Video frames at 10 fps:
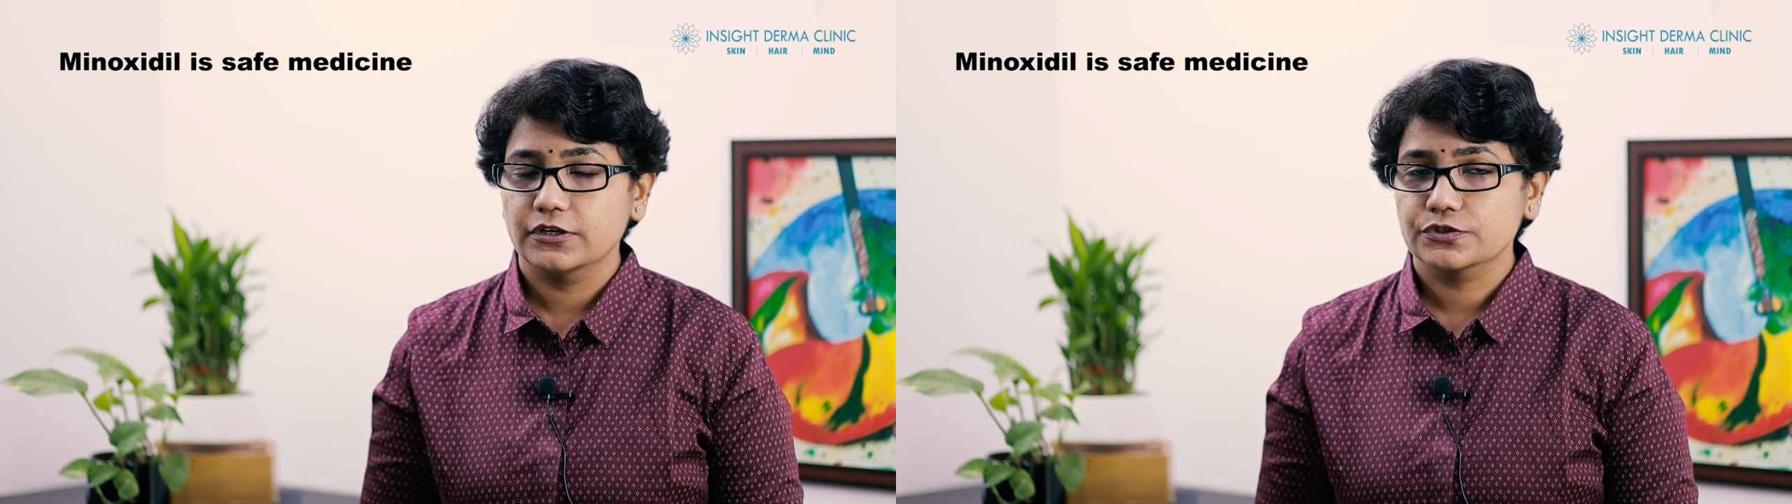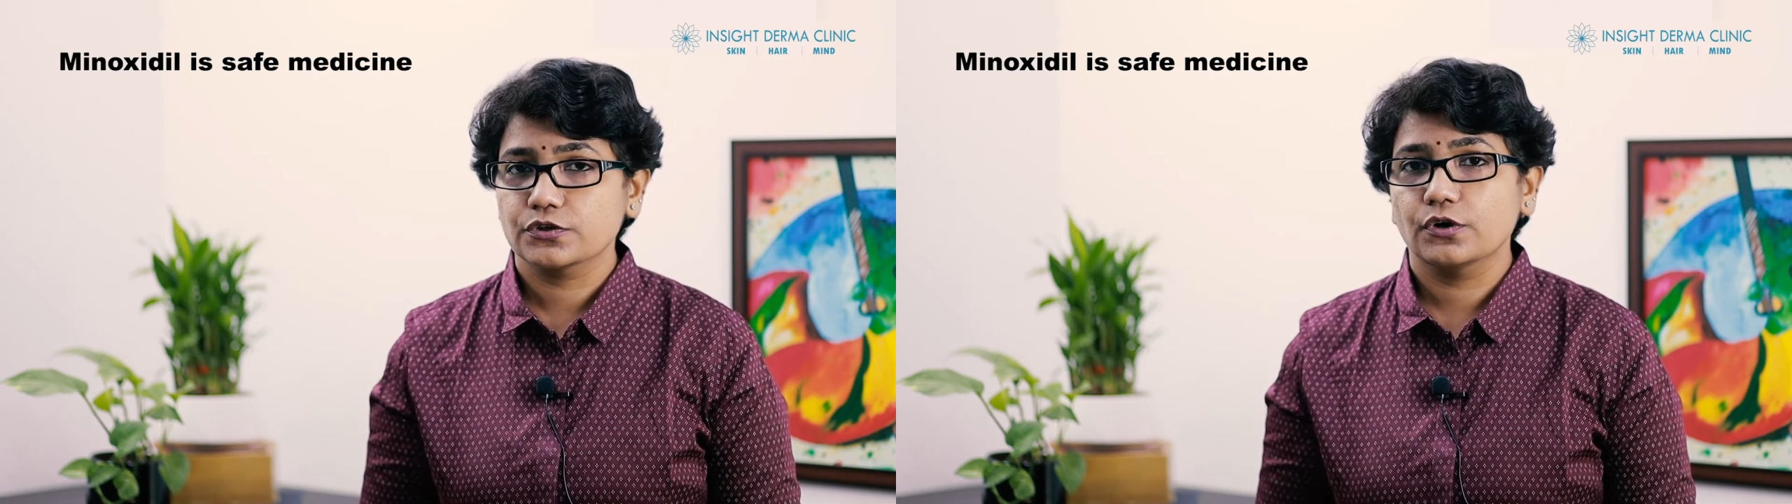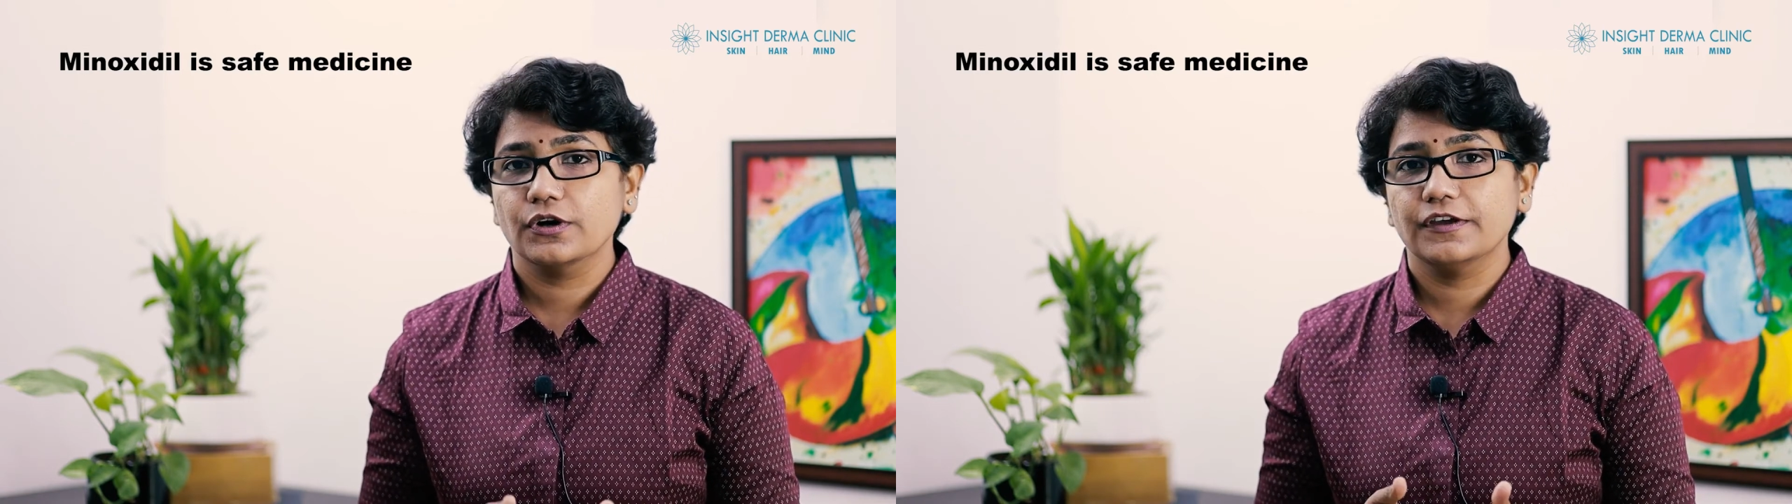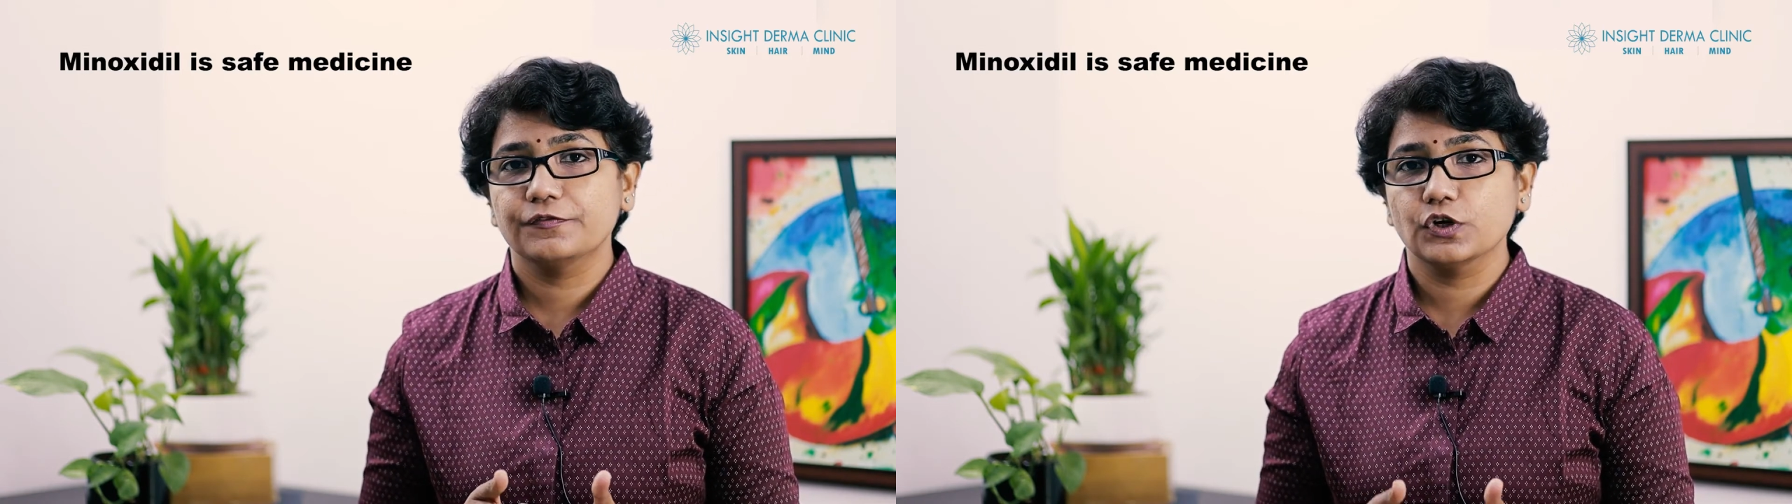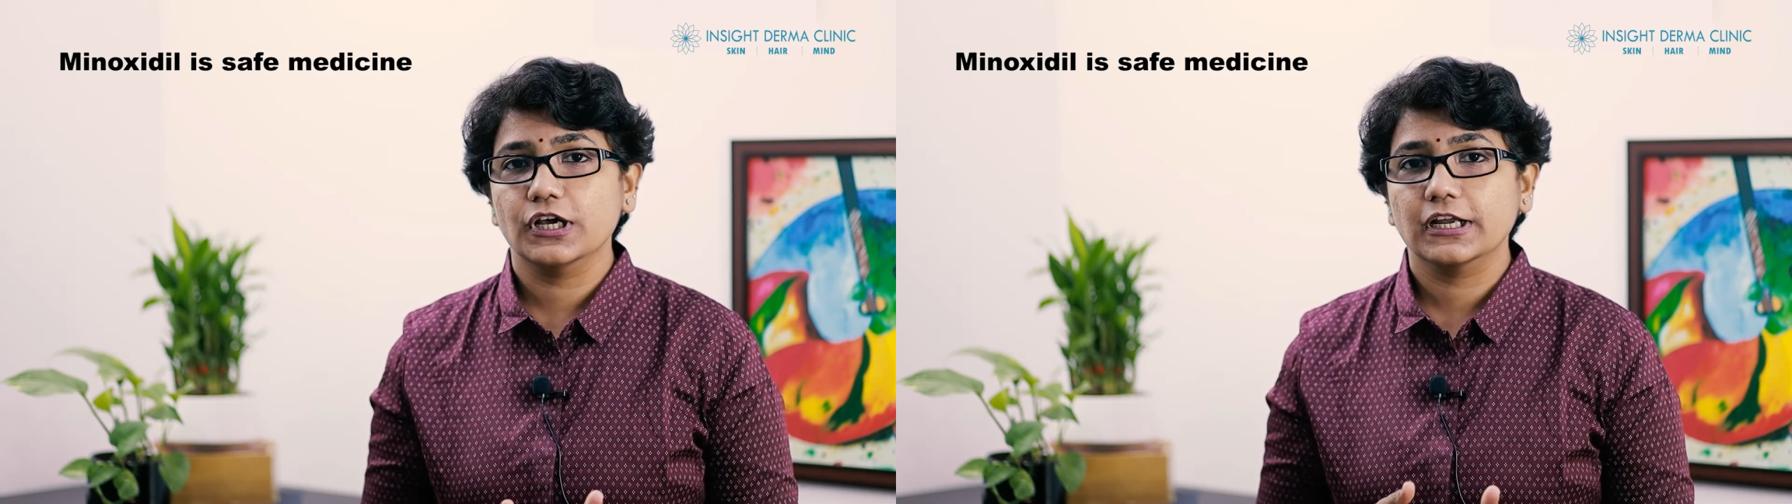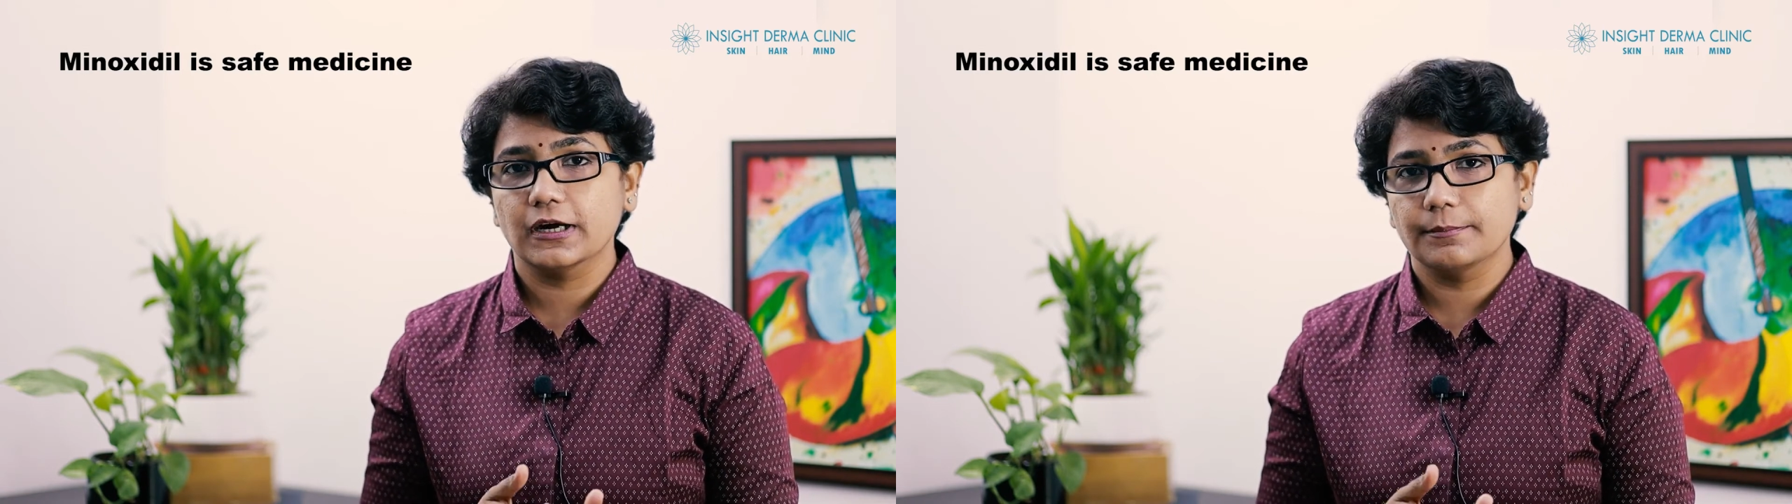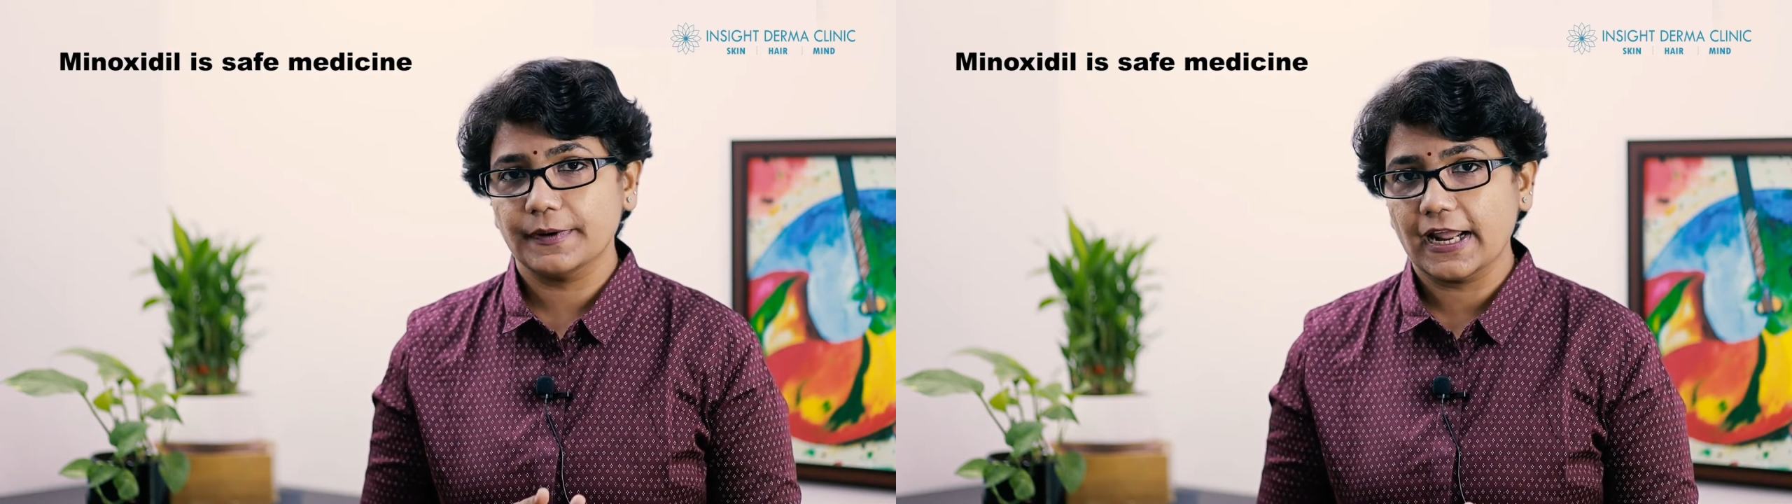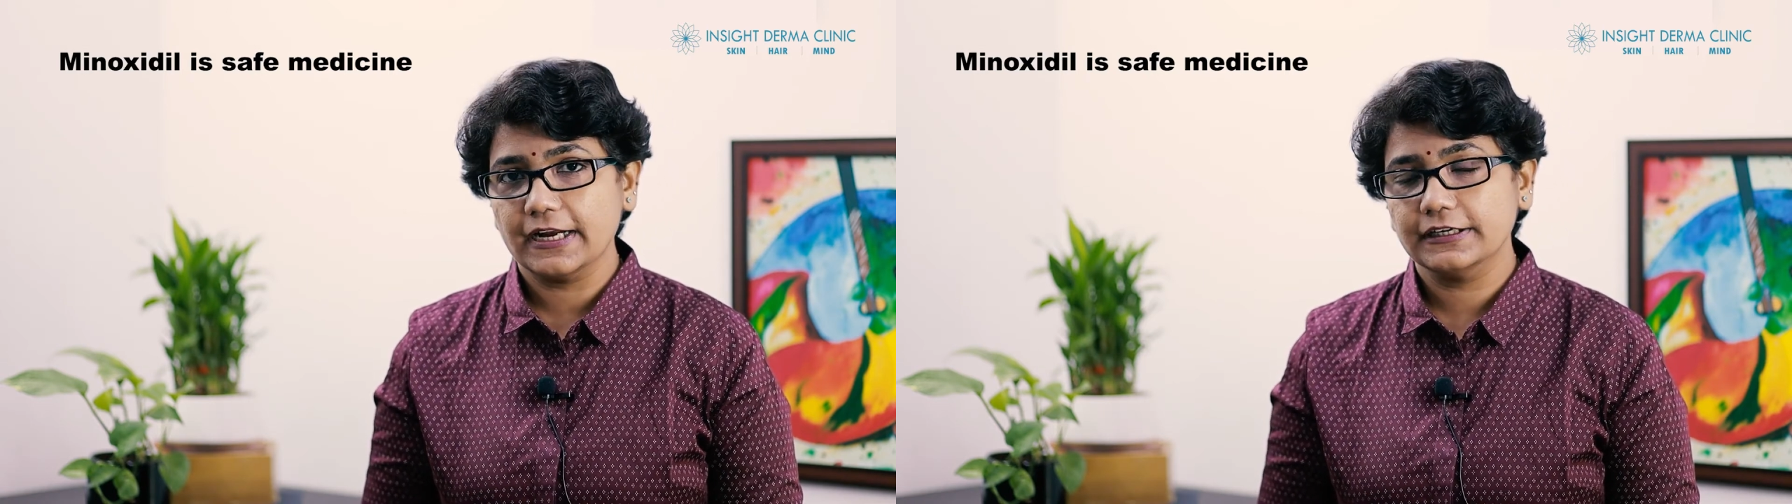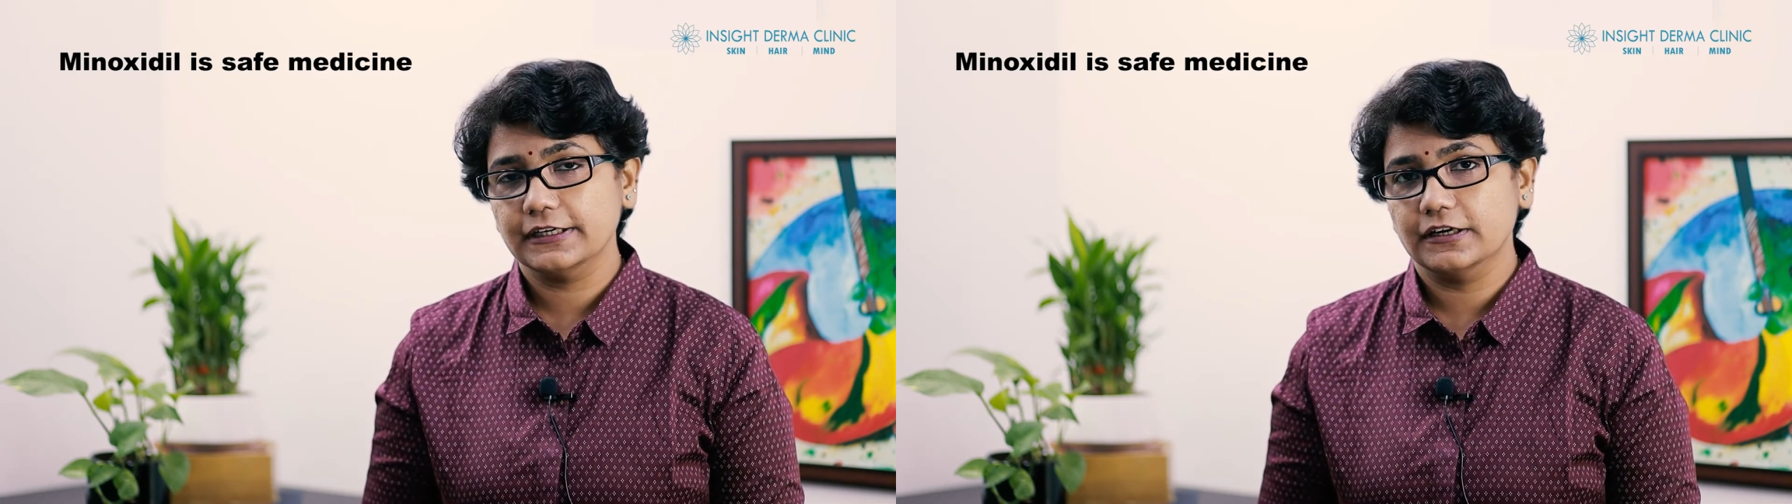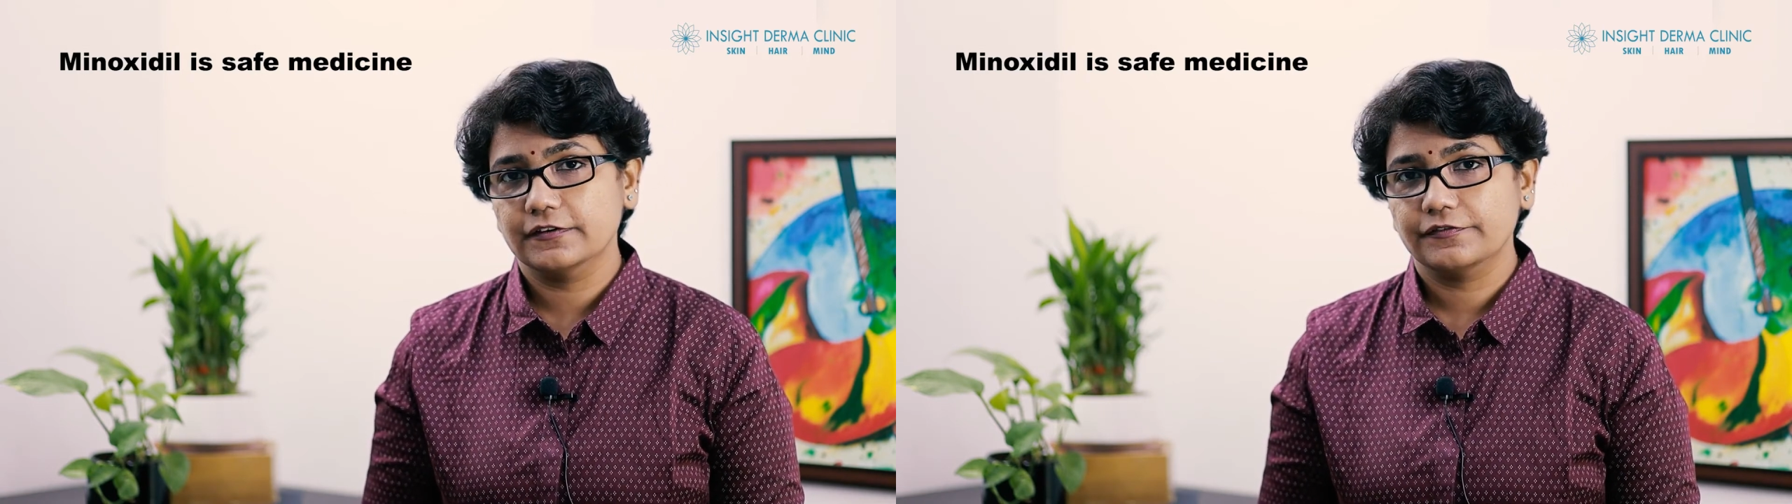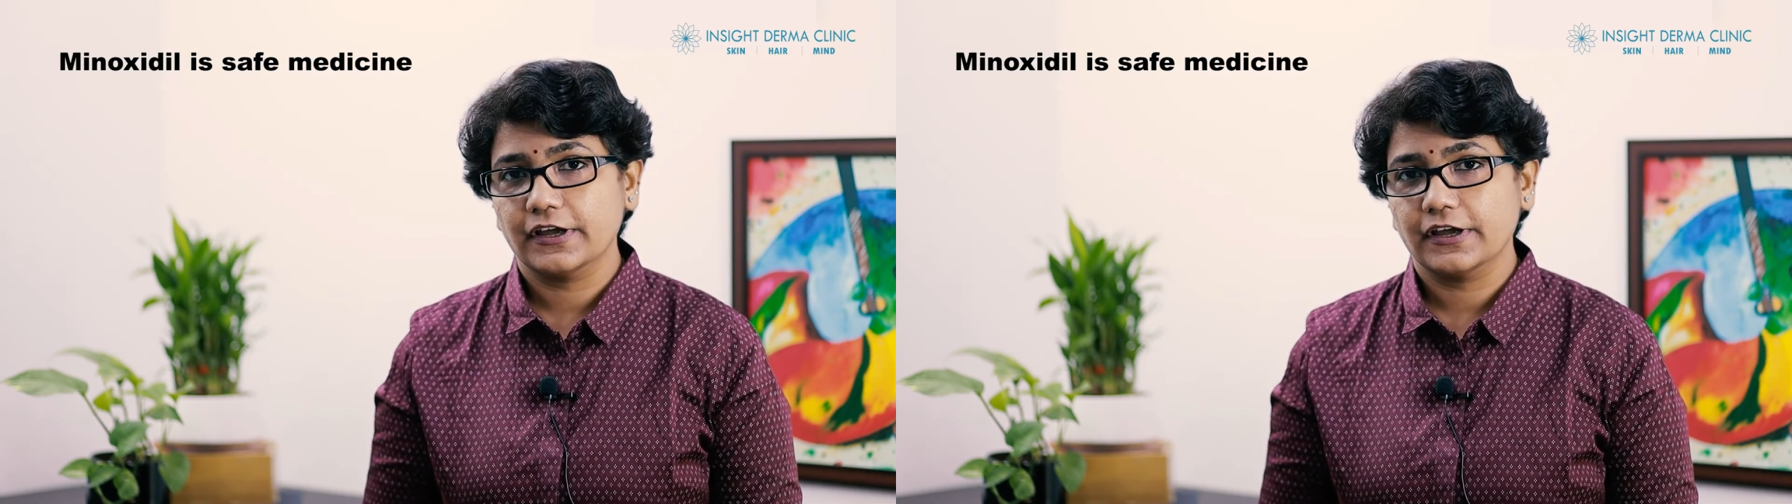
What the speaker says: So if you are compliant enough